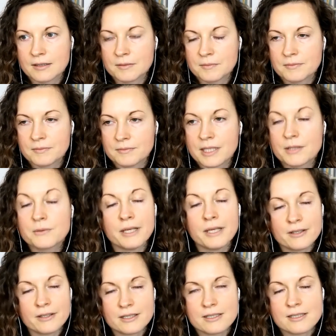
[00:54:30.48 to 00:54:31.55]
um,
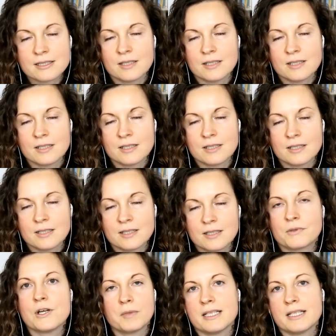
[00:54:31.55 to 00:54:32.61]
awareness and more
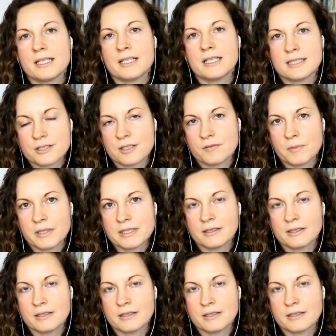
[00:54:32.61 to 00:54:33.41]
normalization